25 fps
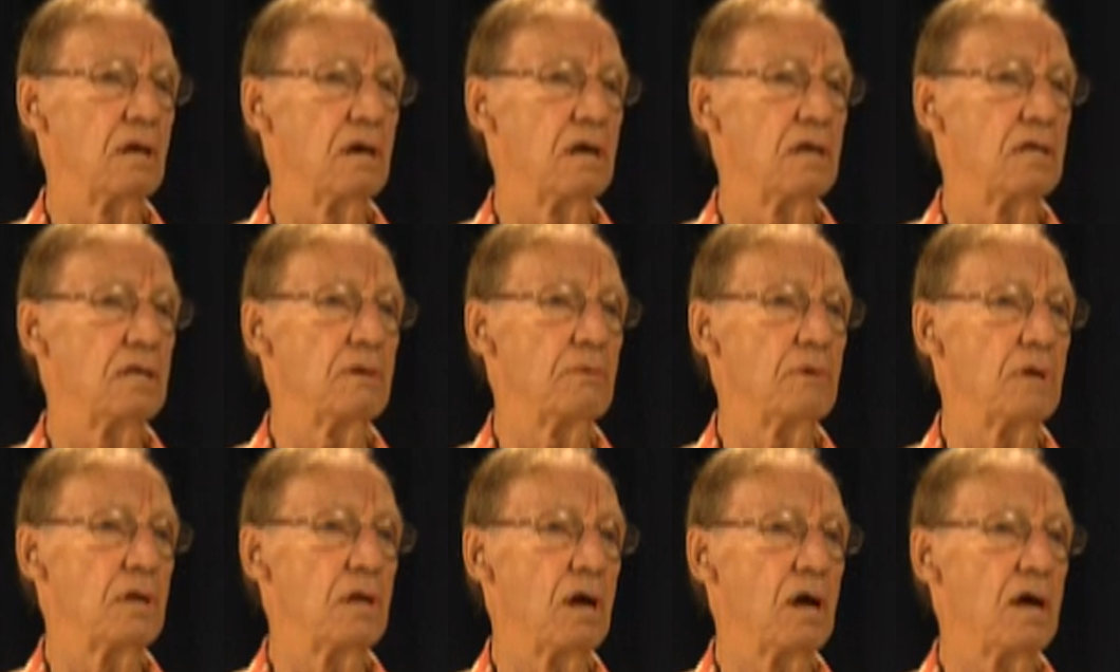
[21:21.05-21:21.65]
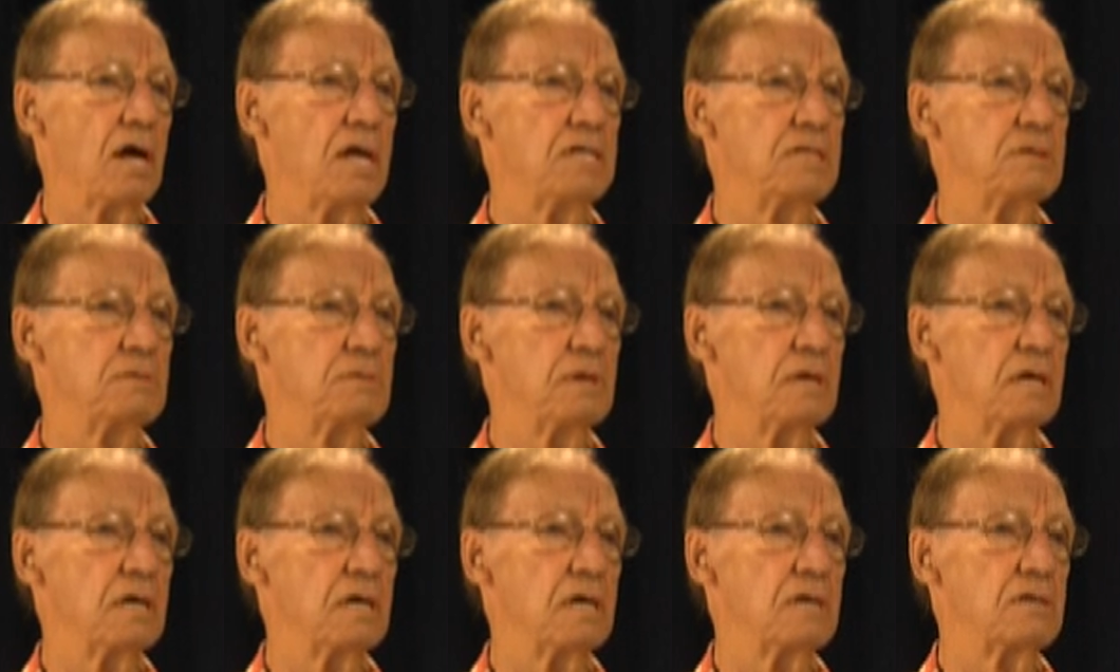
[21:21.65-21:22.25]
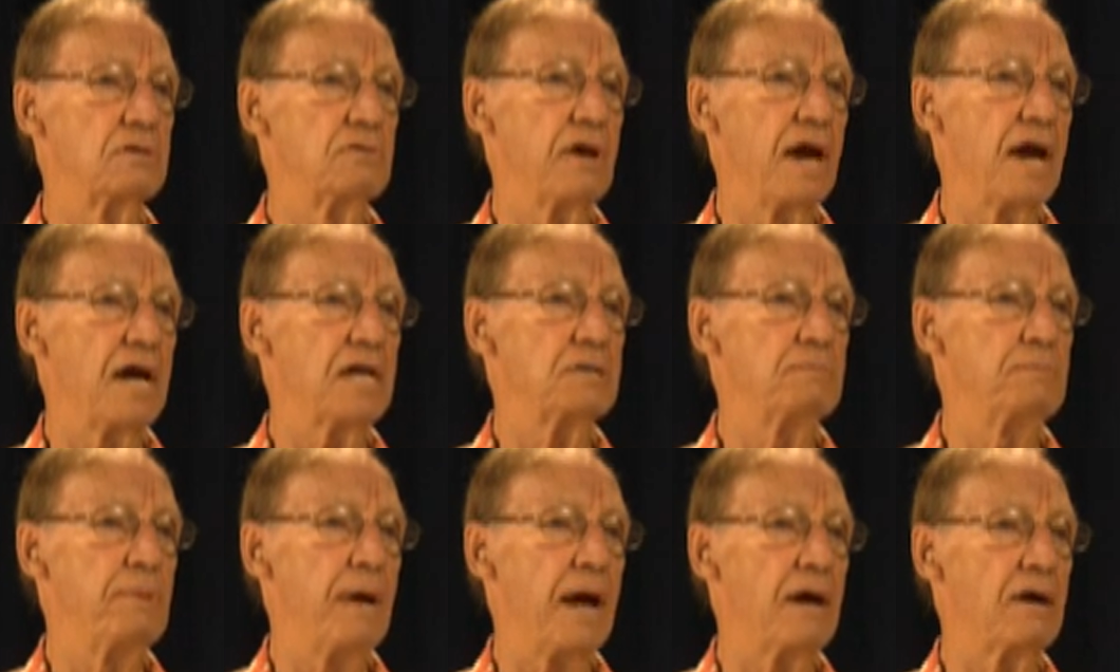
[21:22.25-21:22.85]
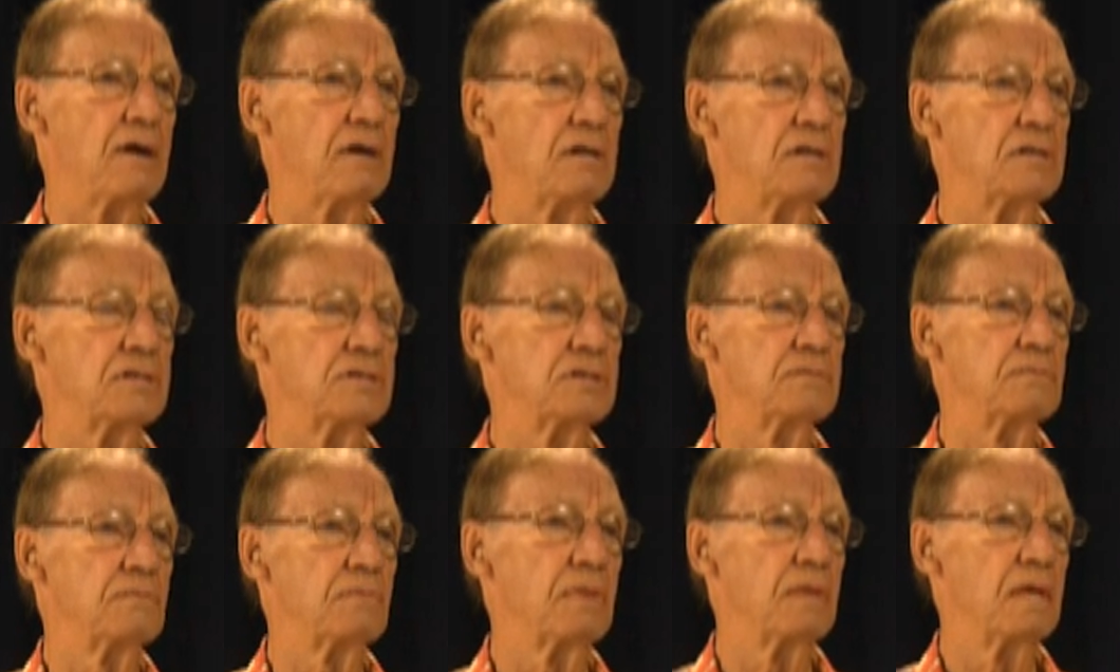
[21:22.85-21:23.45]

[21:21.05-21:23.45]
there were large uh, trash barrels,